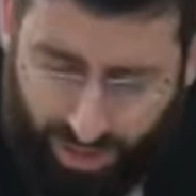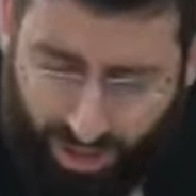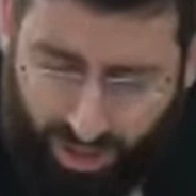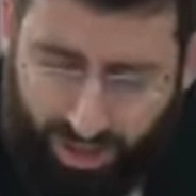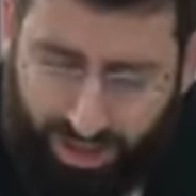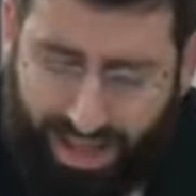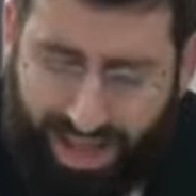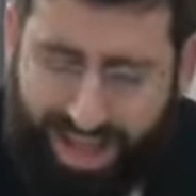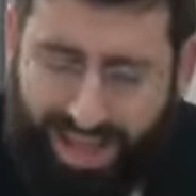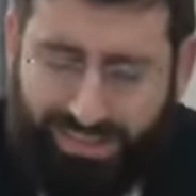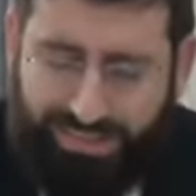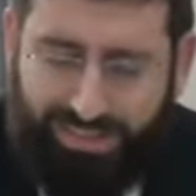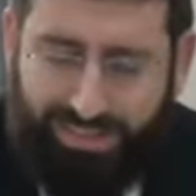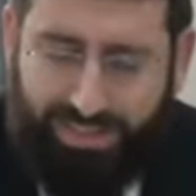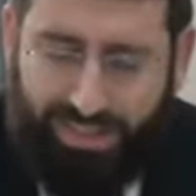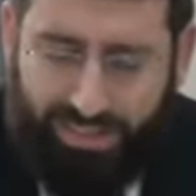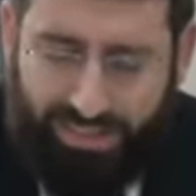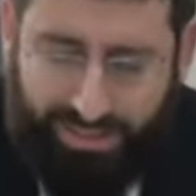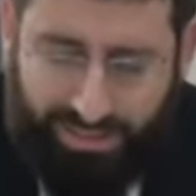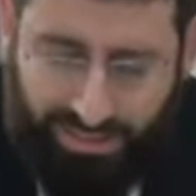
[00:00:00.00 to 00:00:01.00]
uh,
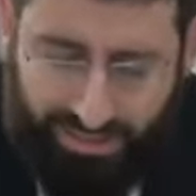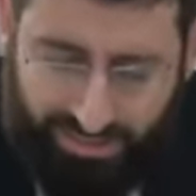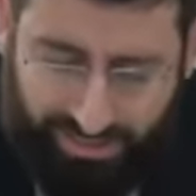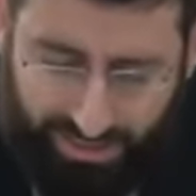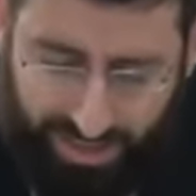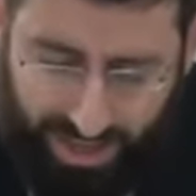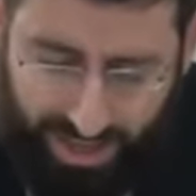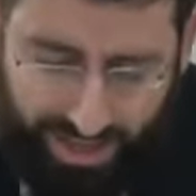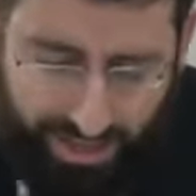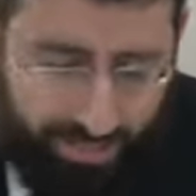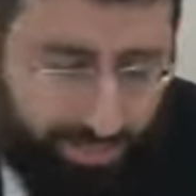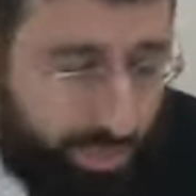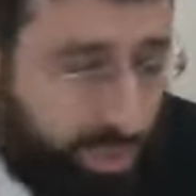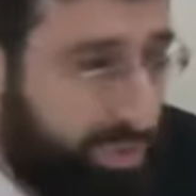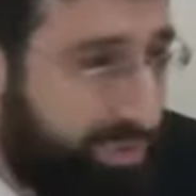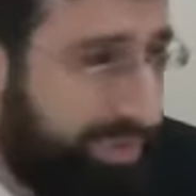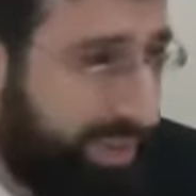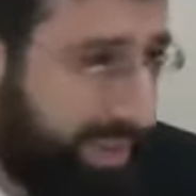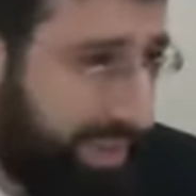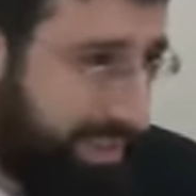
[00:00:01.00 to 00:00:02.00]
Hesit is like
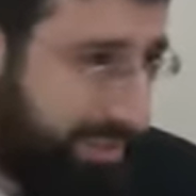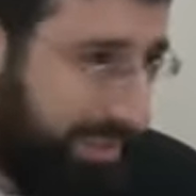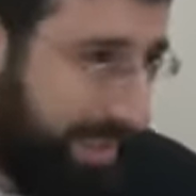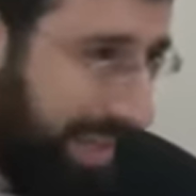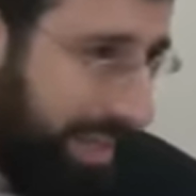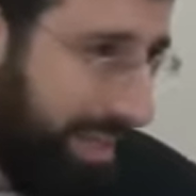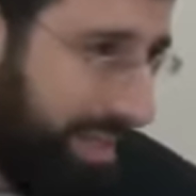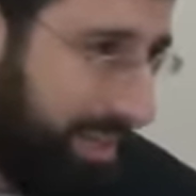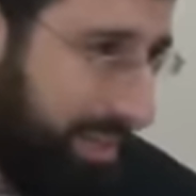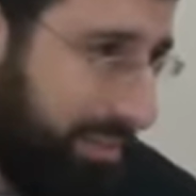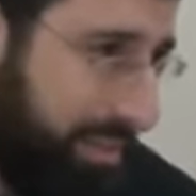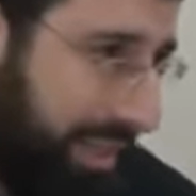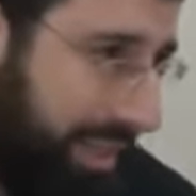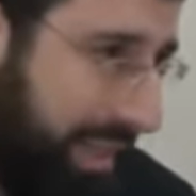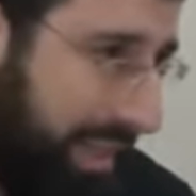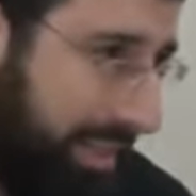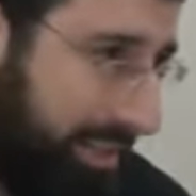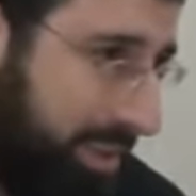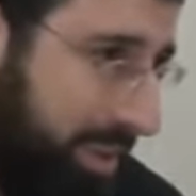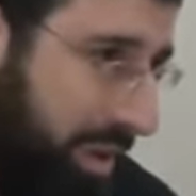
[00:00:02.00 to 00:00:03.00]
moving is like
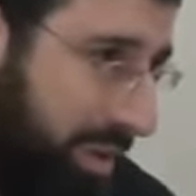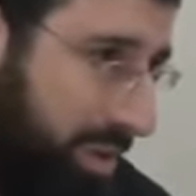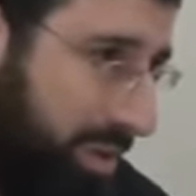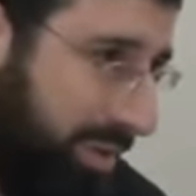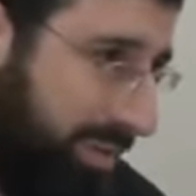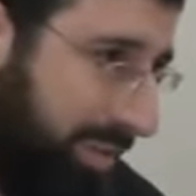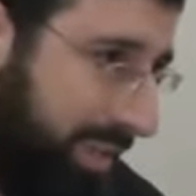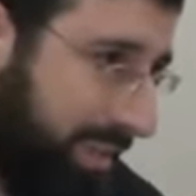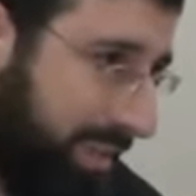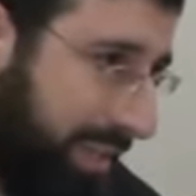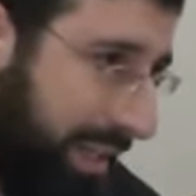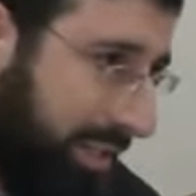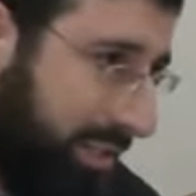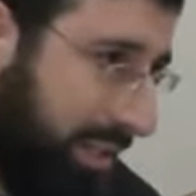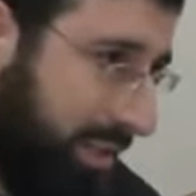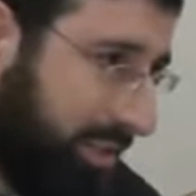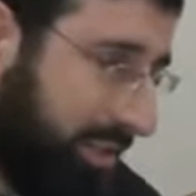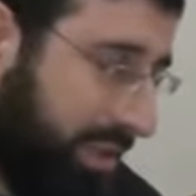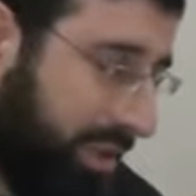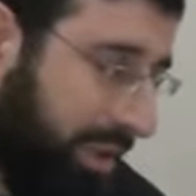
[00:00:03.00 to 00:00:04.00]
negias kol is like
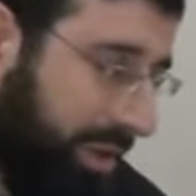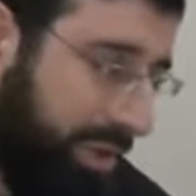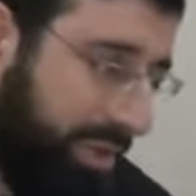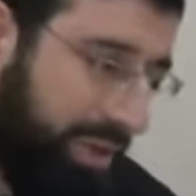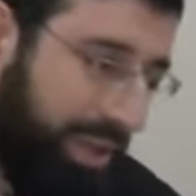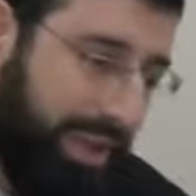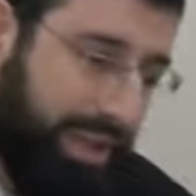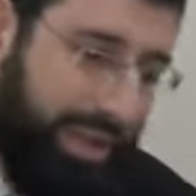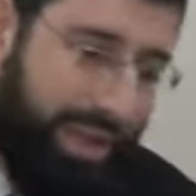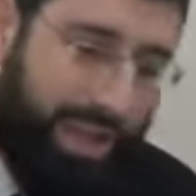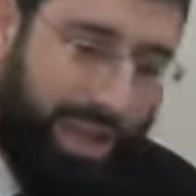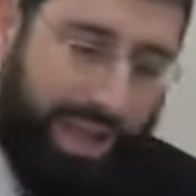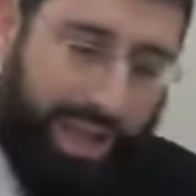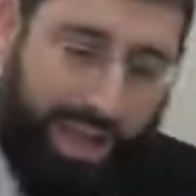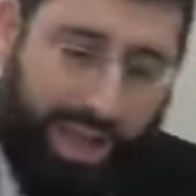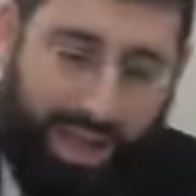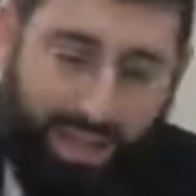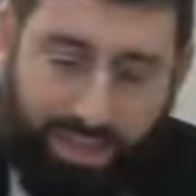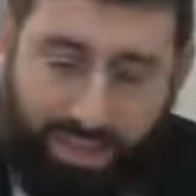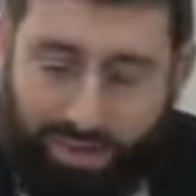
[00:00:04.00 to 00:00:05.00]
touching the whole thing,
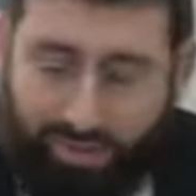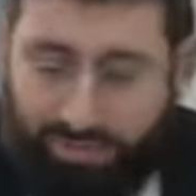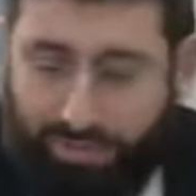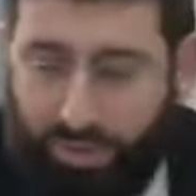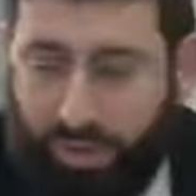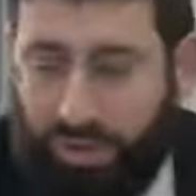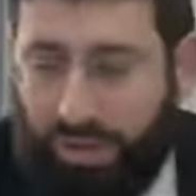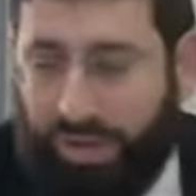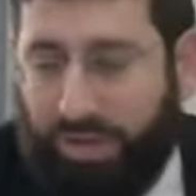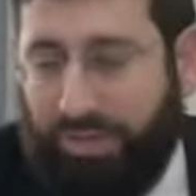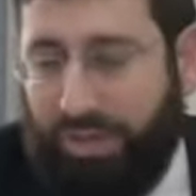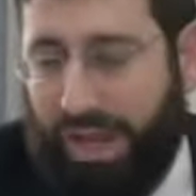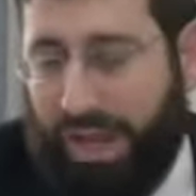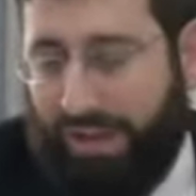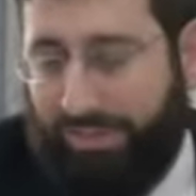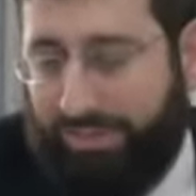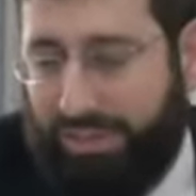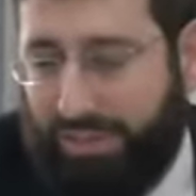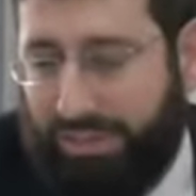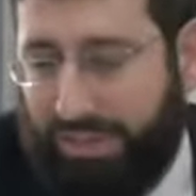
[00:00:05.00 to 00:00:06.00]
and therefore you would
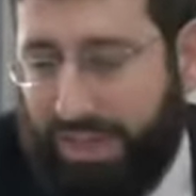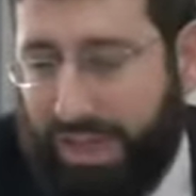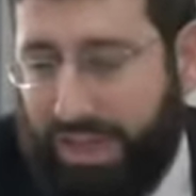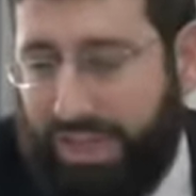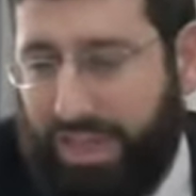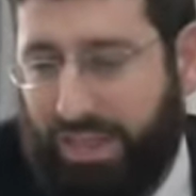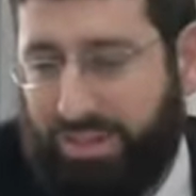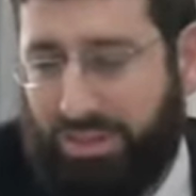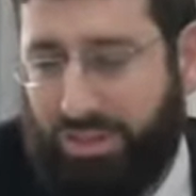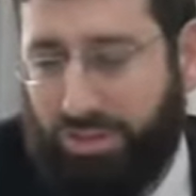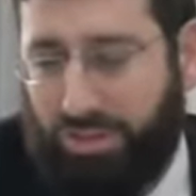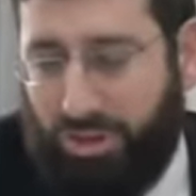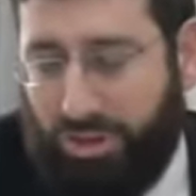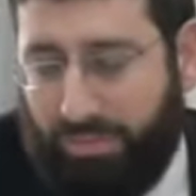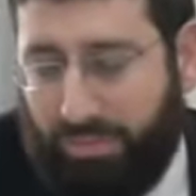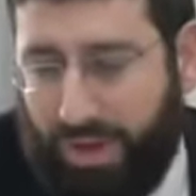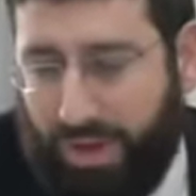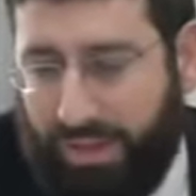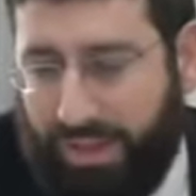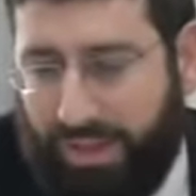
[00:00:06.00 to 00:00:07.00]
have to say that the
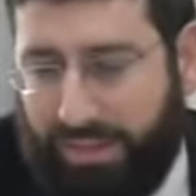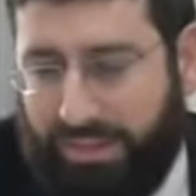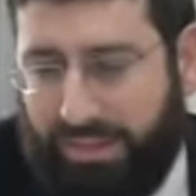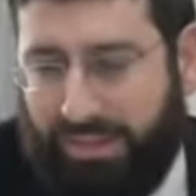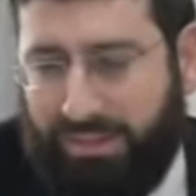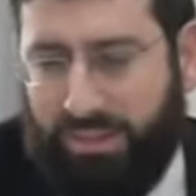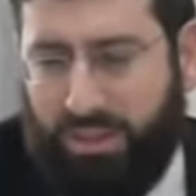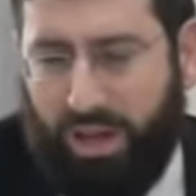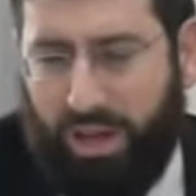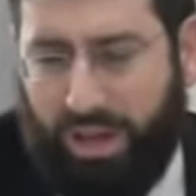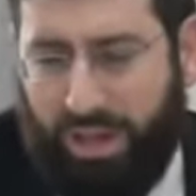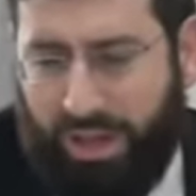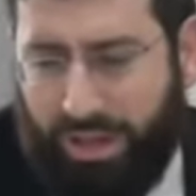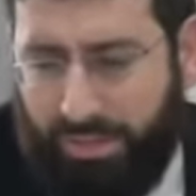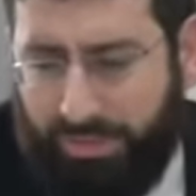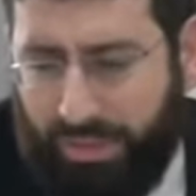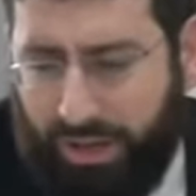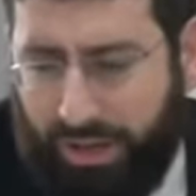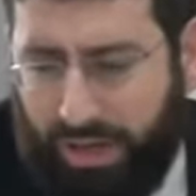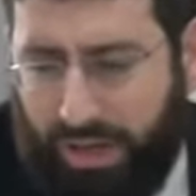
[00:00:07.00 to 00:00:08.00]
tuma that these
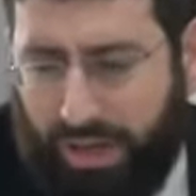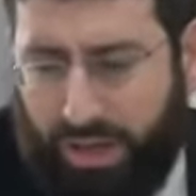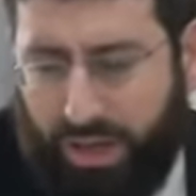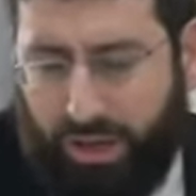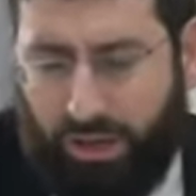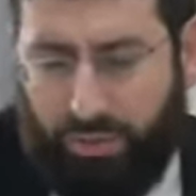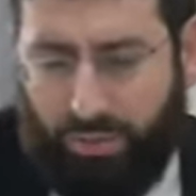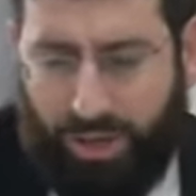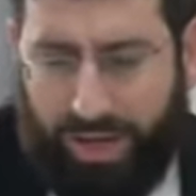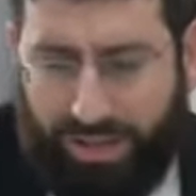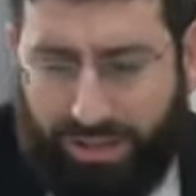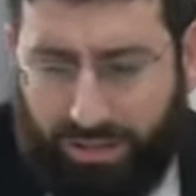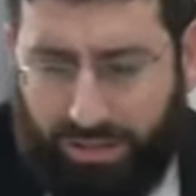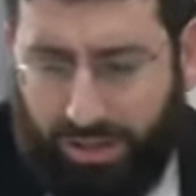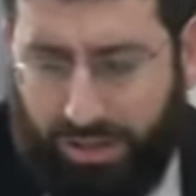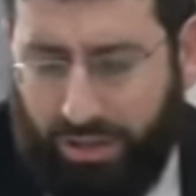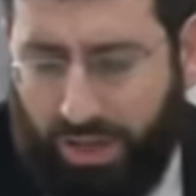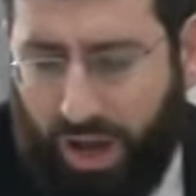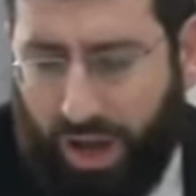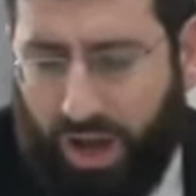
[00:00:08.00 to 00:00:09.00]
goyim
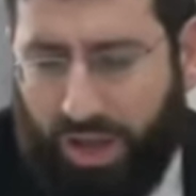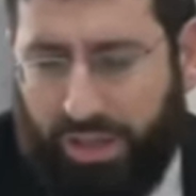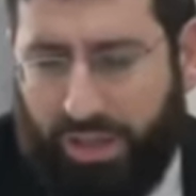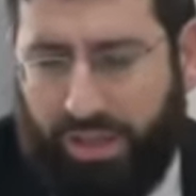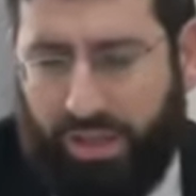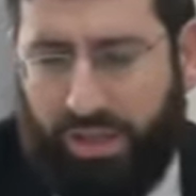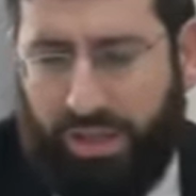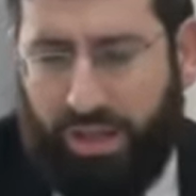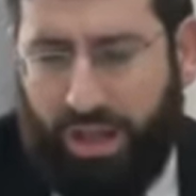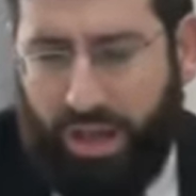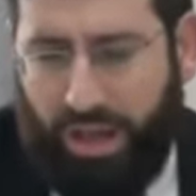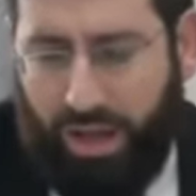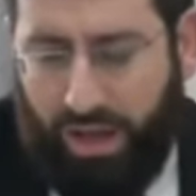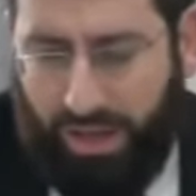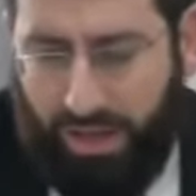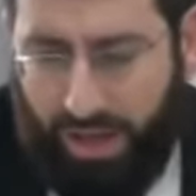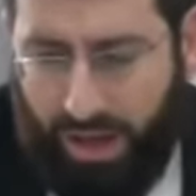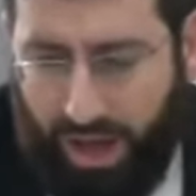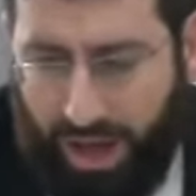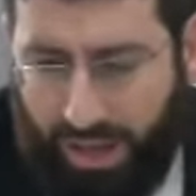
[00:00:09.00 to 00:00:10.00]
rendered on the
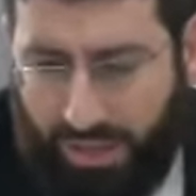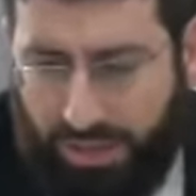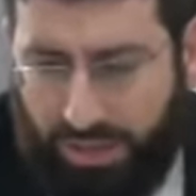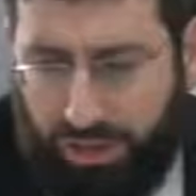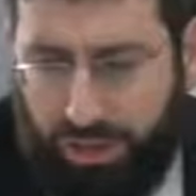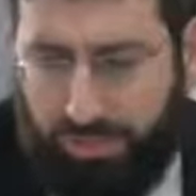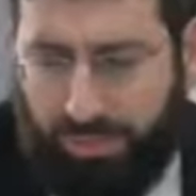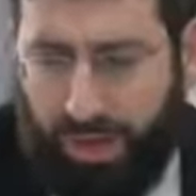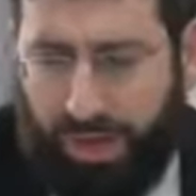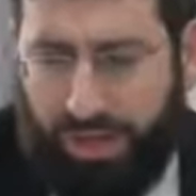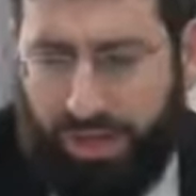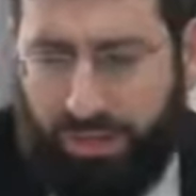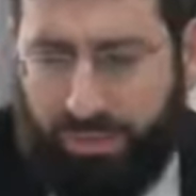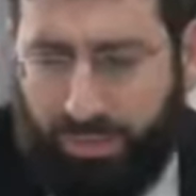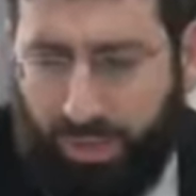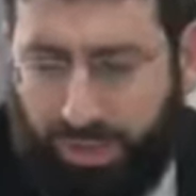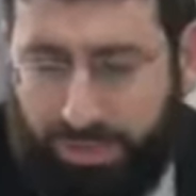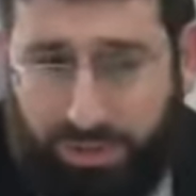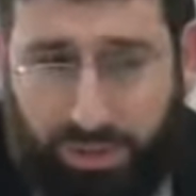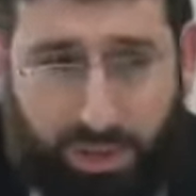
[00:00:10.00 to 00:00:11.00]
uh, on the
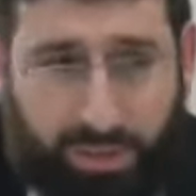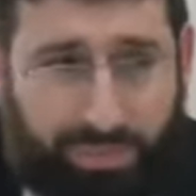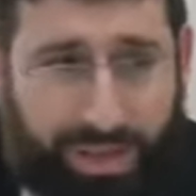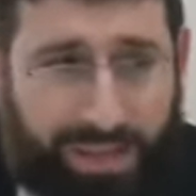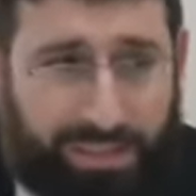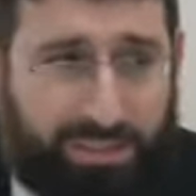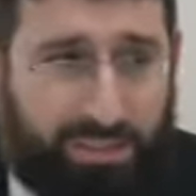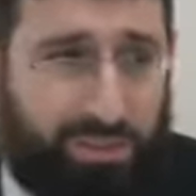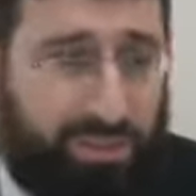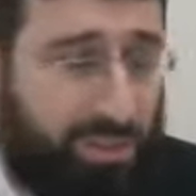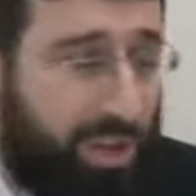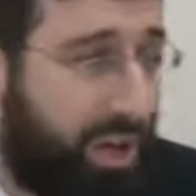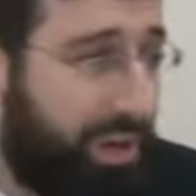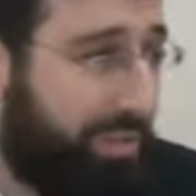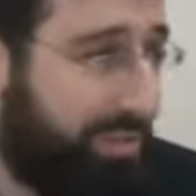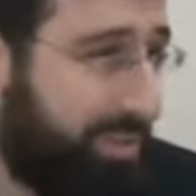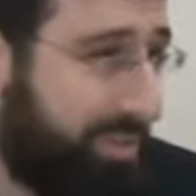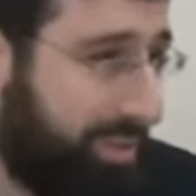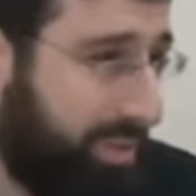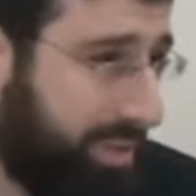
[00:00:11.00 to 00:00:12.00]
shmanim was tumas
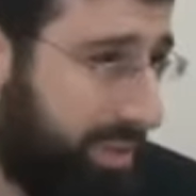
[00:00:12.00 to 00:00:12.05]
zav,